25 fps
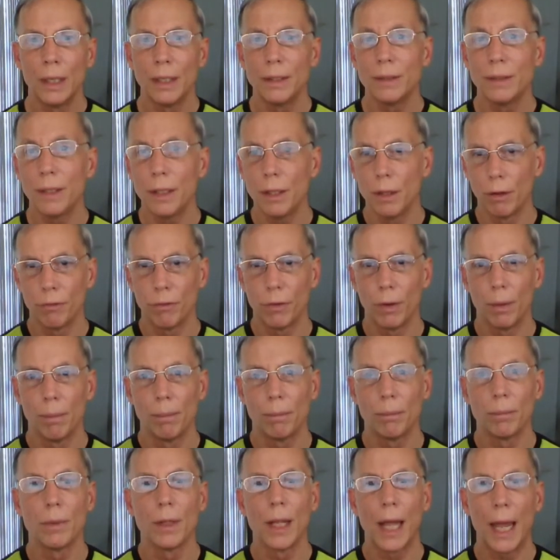is either
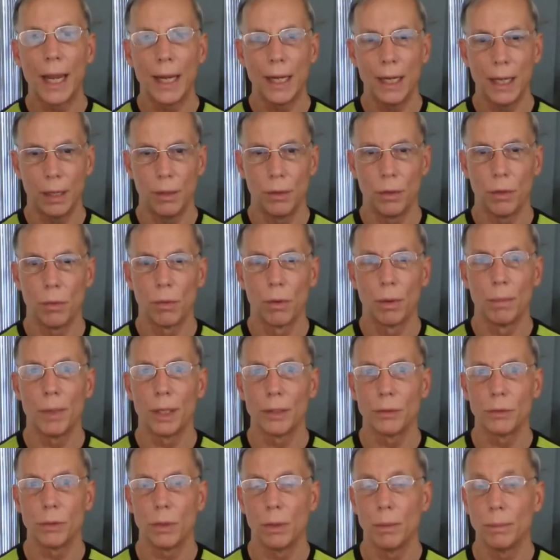from lichen or
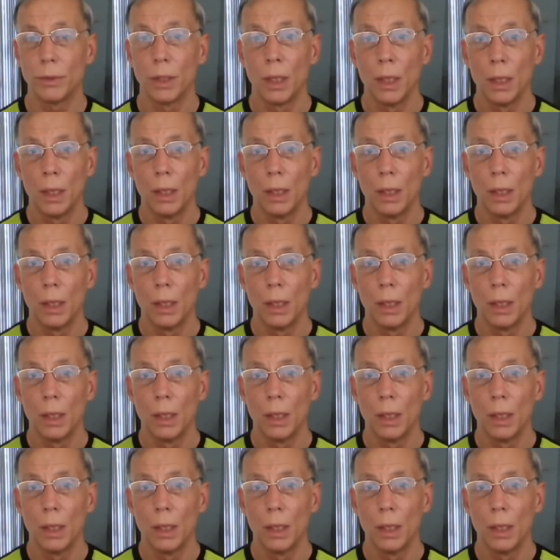mushrooms.